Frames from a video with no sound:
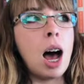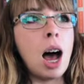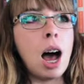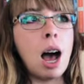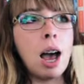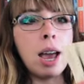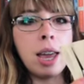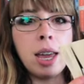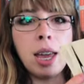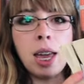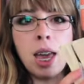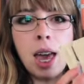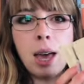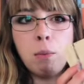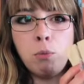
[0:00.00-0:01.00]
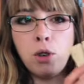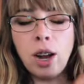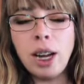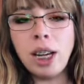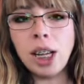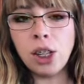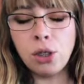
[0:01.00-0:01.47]
I am
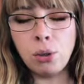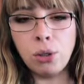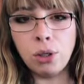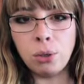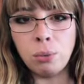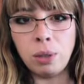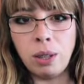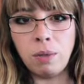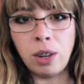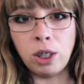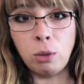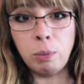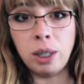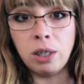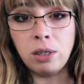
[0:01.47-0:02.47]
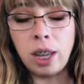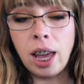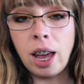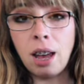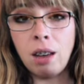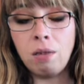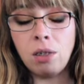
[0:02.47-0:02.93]
trying to get through this really fast because I
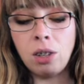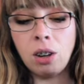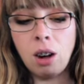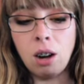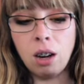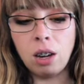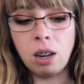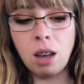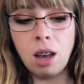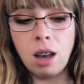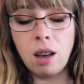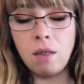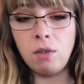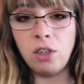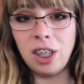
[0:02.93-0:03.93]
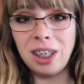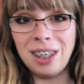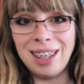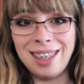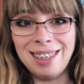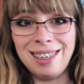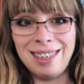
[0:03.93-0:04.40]
have an arc of Jade
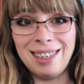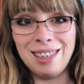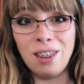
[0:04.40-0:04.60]
Legacy,